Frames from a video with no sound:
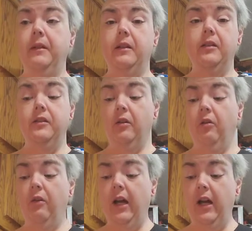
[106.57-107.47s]

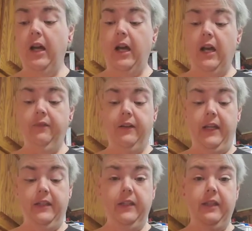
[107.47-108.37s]
So I
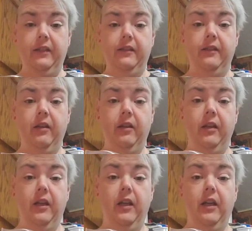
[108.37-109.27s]
find this
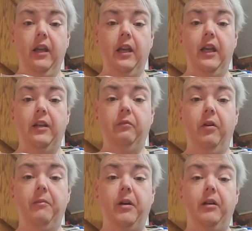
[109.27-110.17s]
at
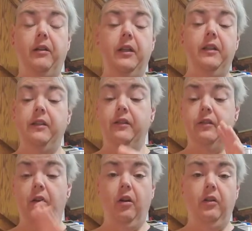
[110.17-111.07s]
Walmart. And this is
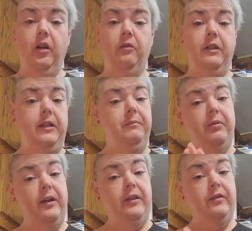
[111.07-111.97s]
an already
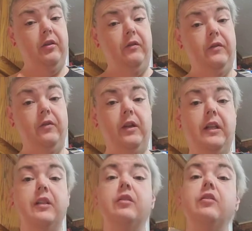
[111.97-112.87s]
pressed tofu. And
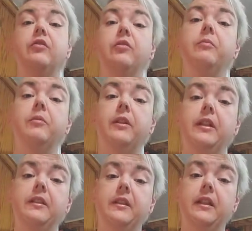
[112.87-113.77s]
it's super
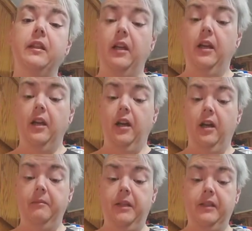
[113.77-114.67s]
easy.
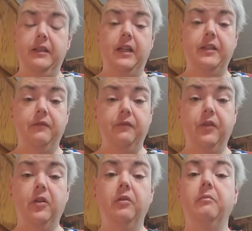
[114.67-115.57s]
It's nice and
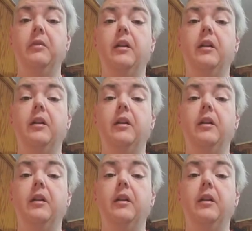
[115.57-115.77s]
firm.